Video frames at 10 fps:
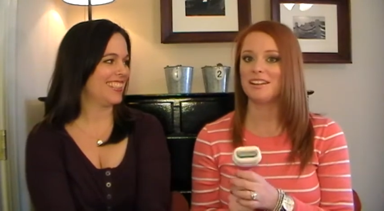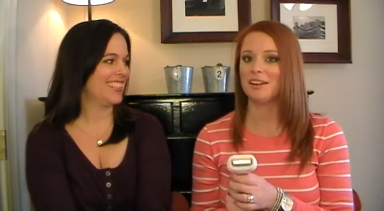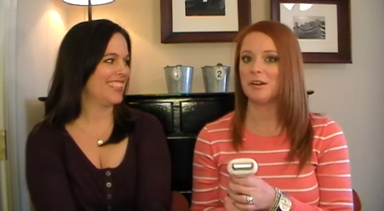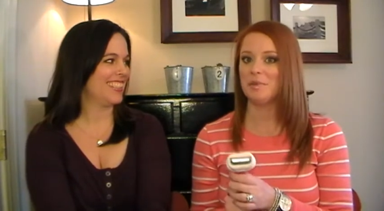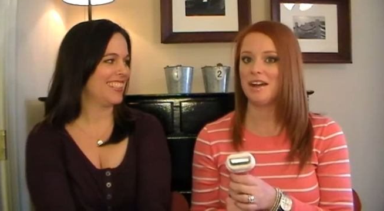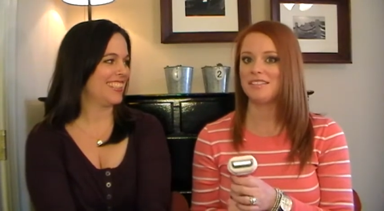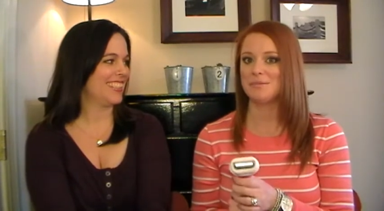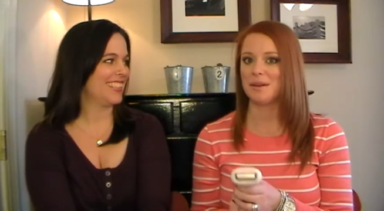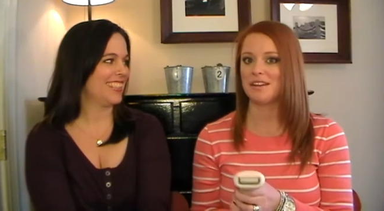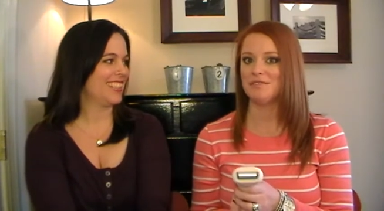Speaker 1: gonna go
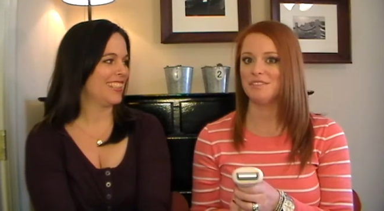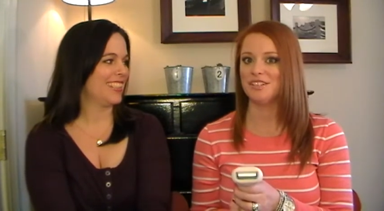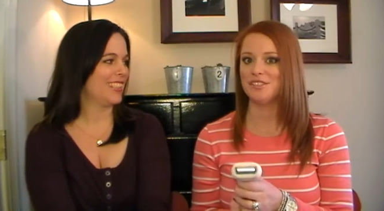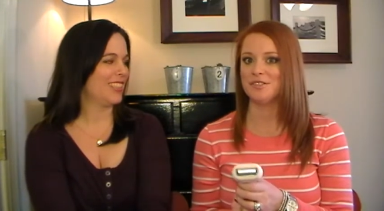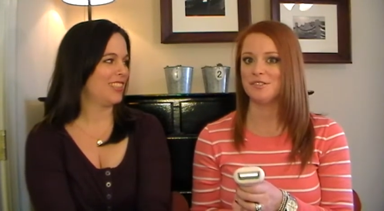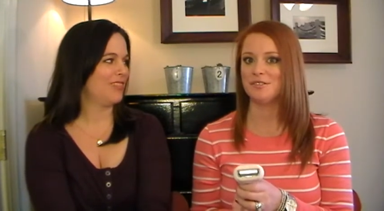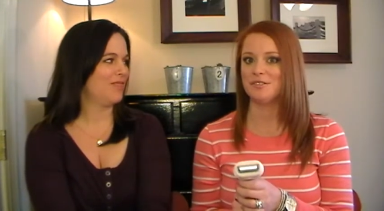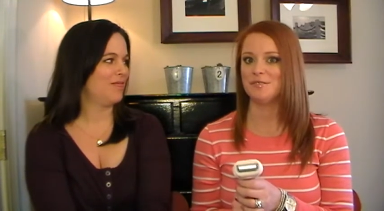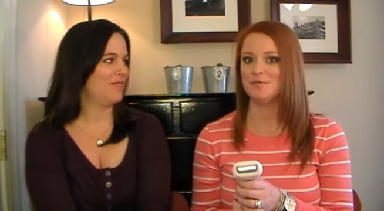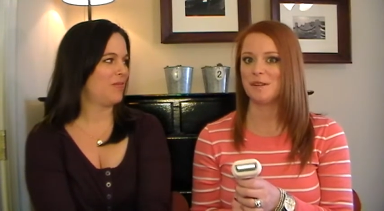back to my
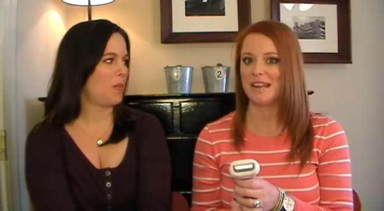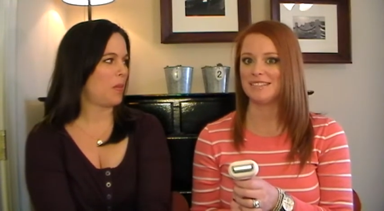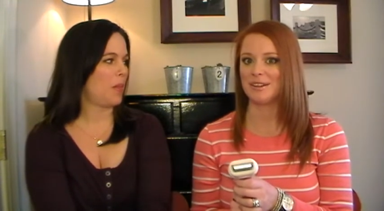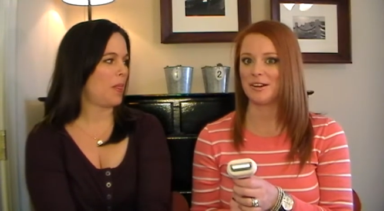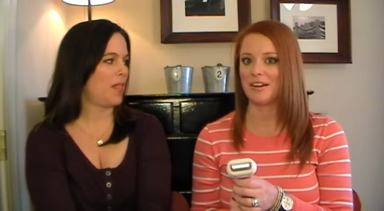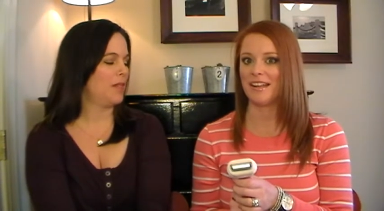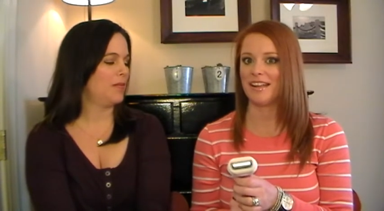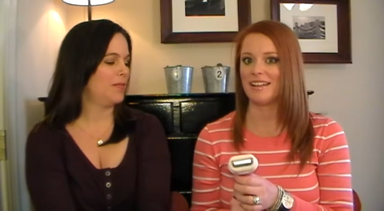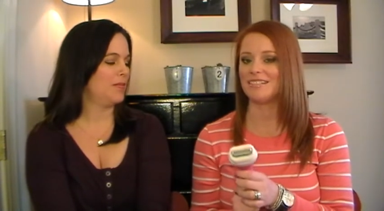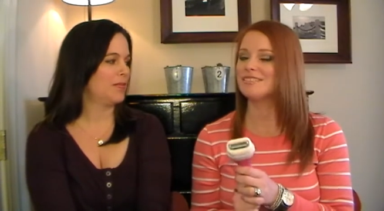conventional razor
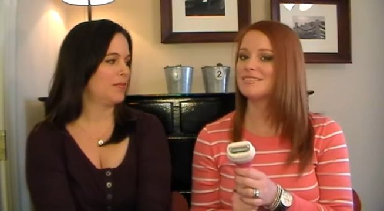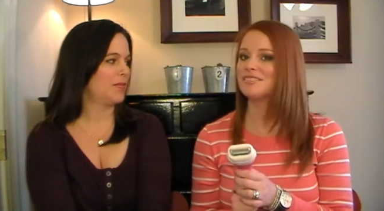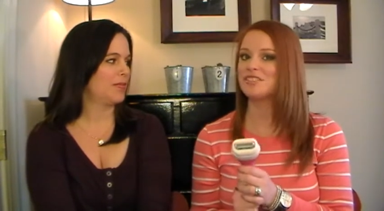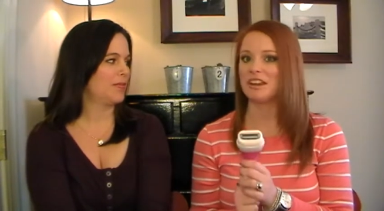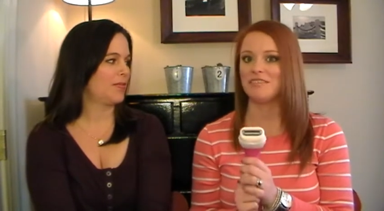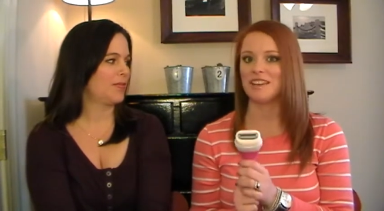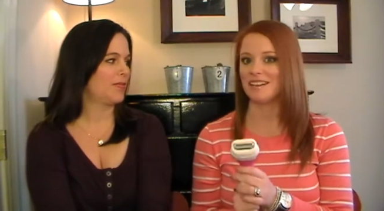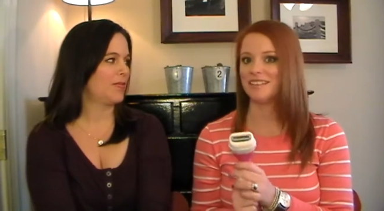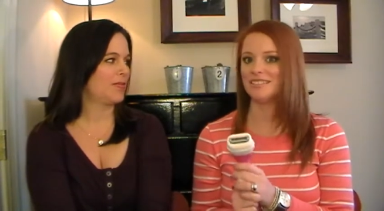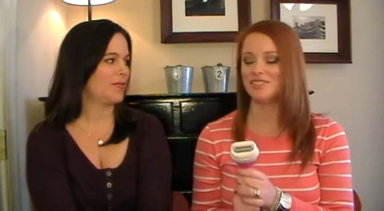and
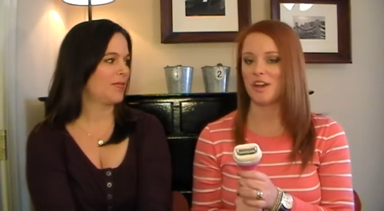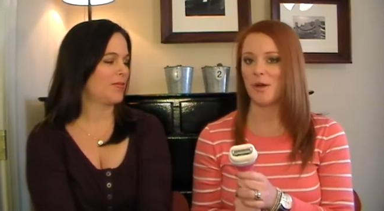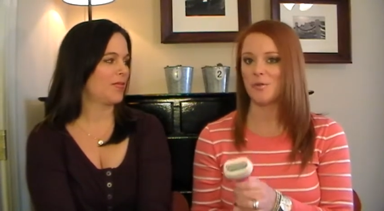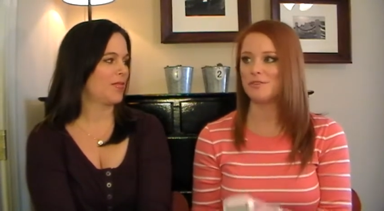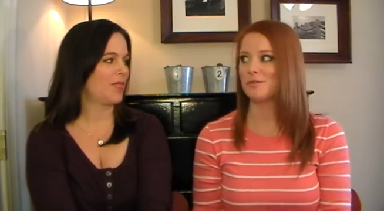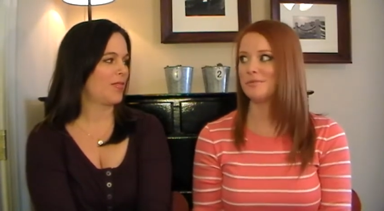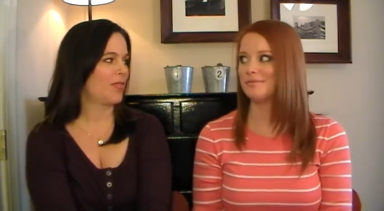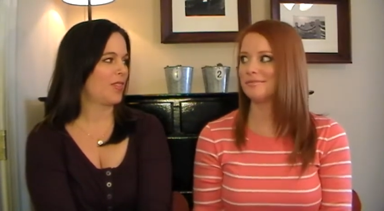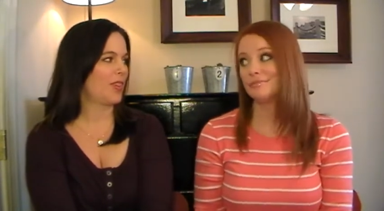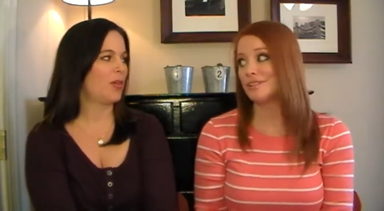shaving gel
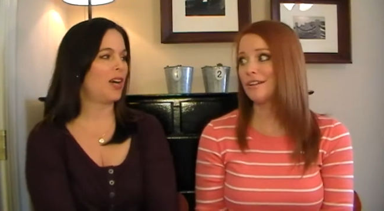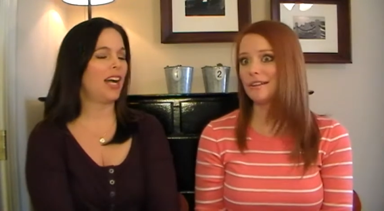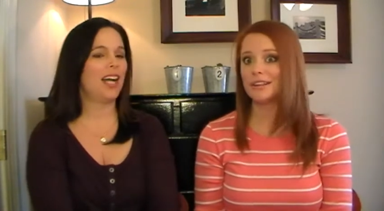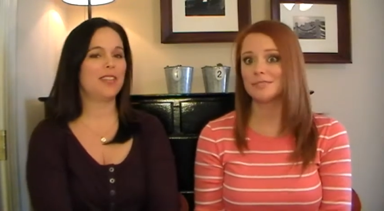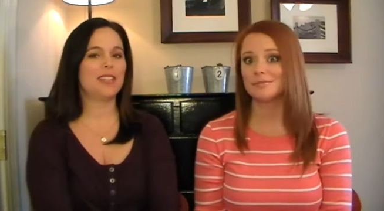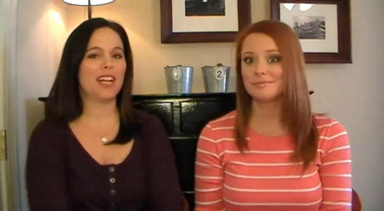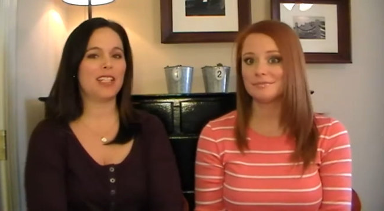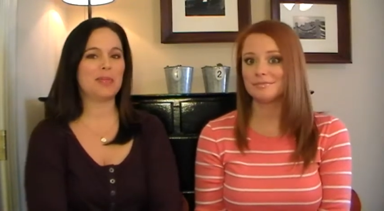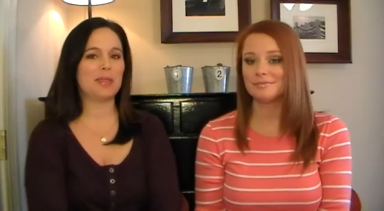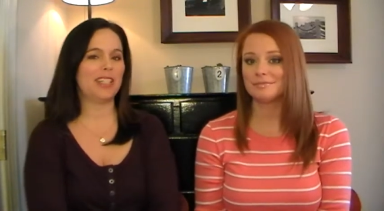from.
Speaker 2: Well, I have to
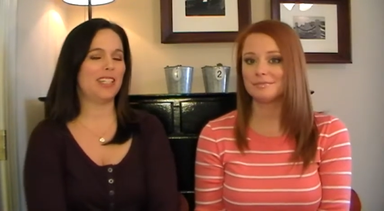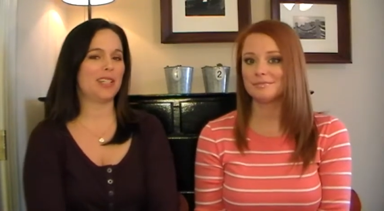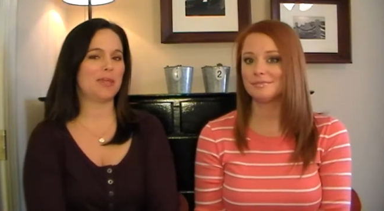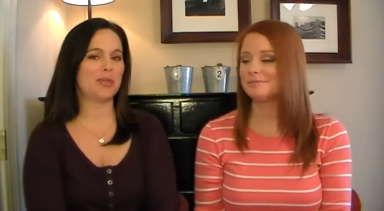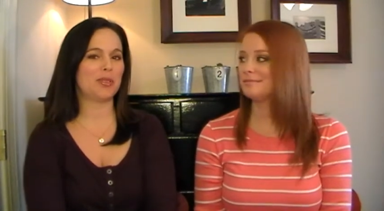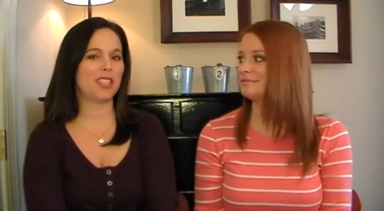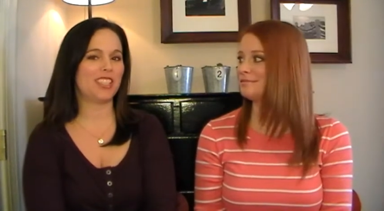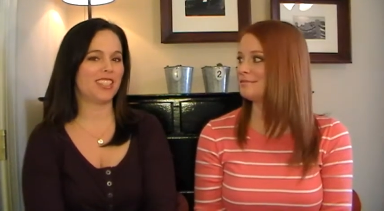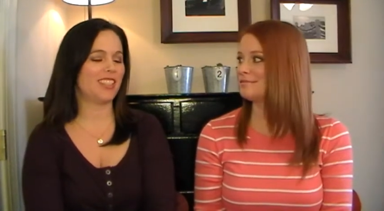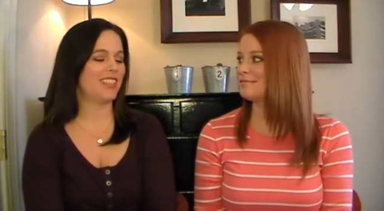ask Mendi a couple
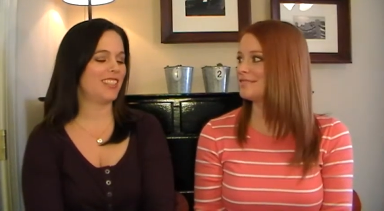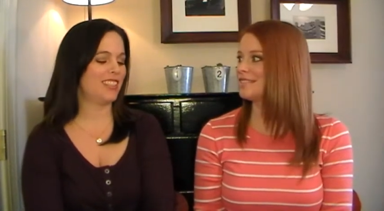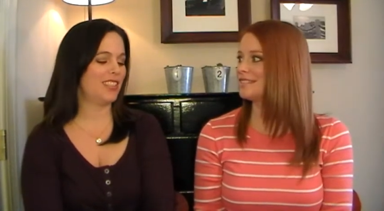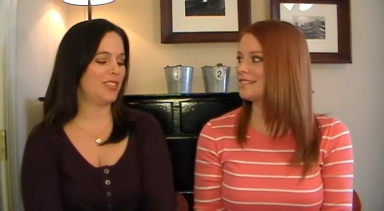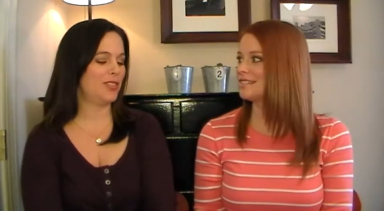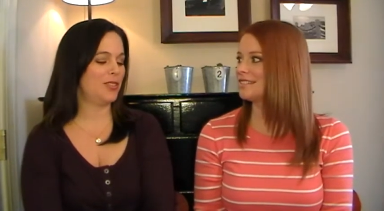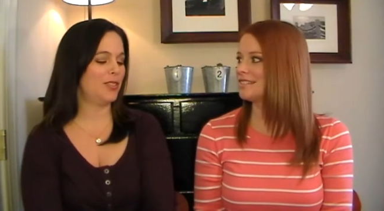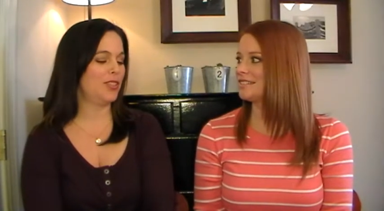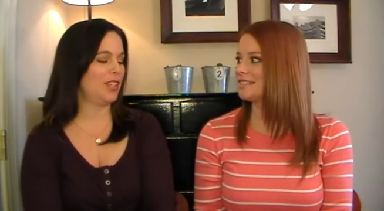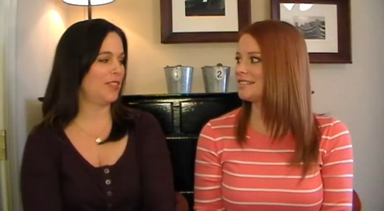questions. Did you
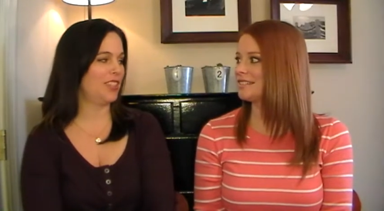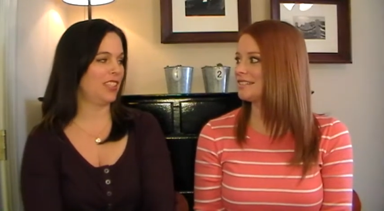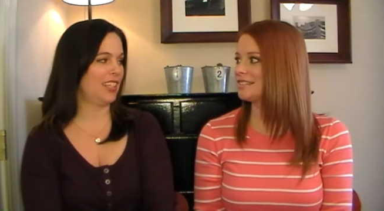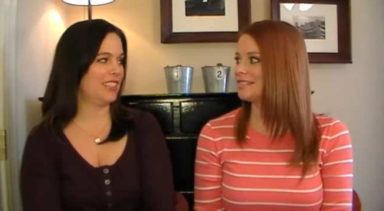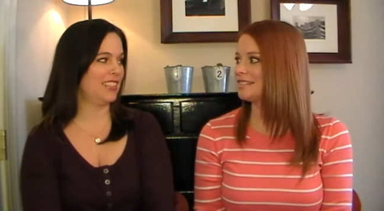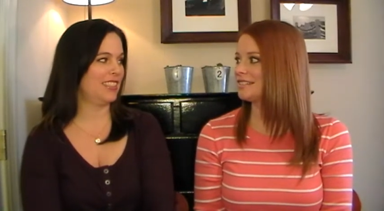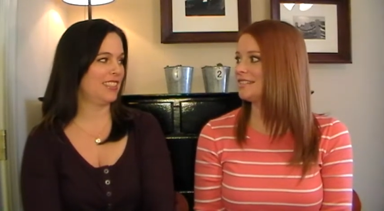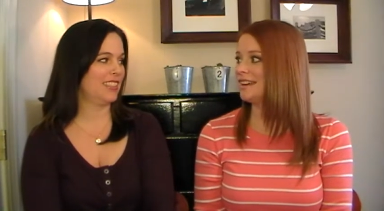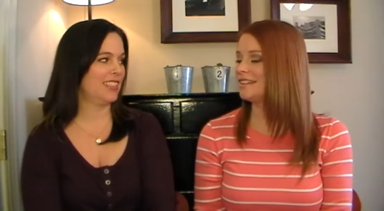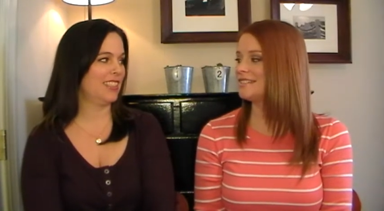you shaved your legs?
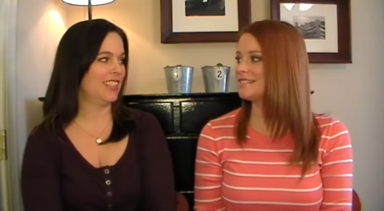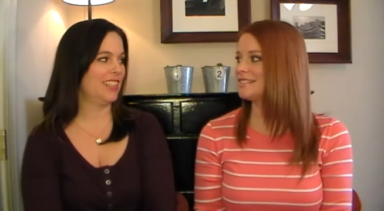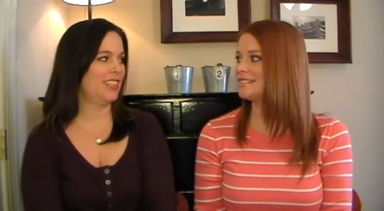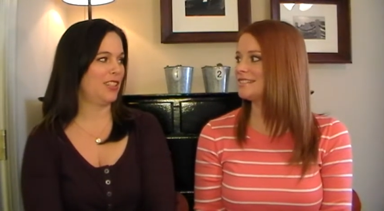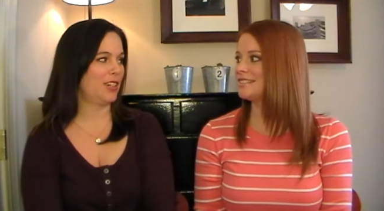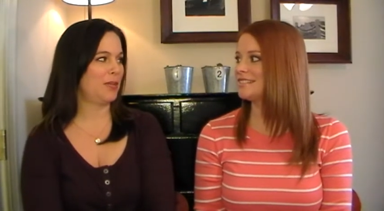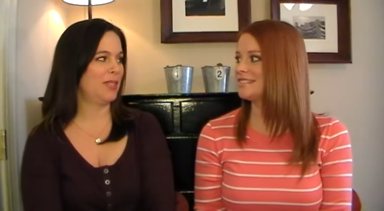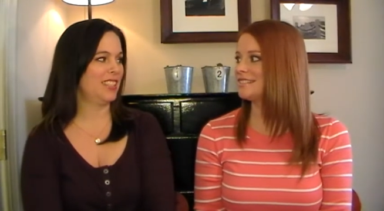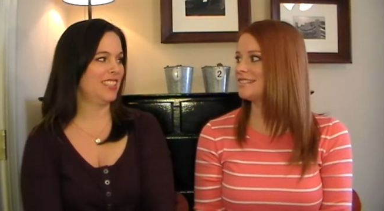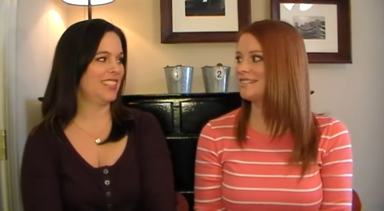Yes. Your
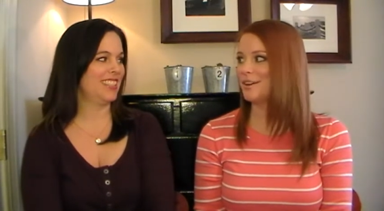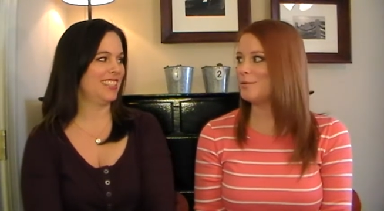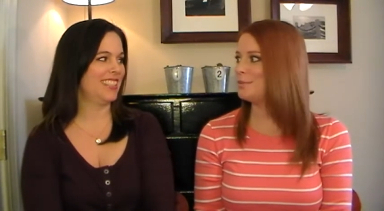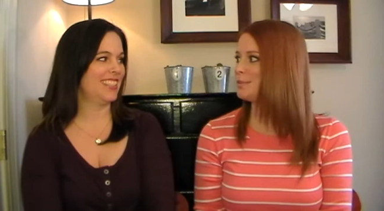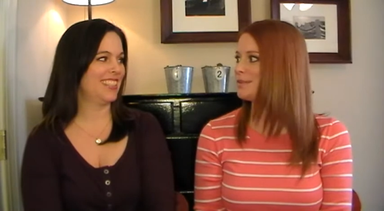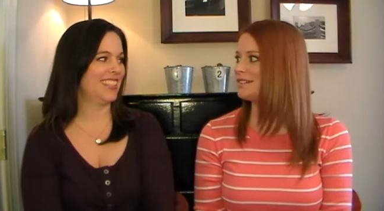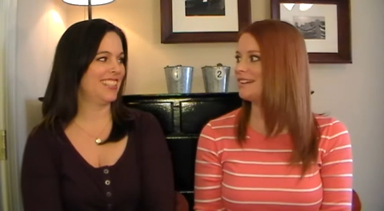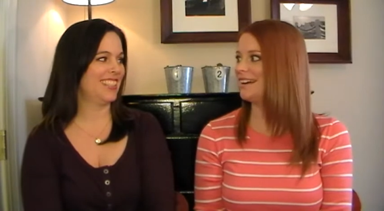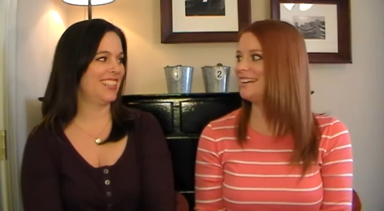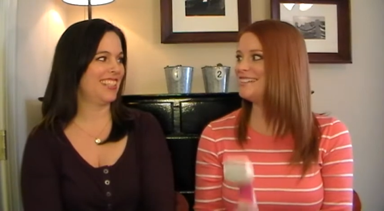armpits? Nope. I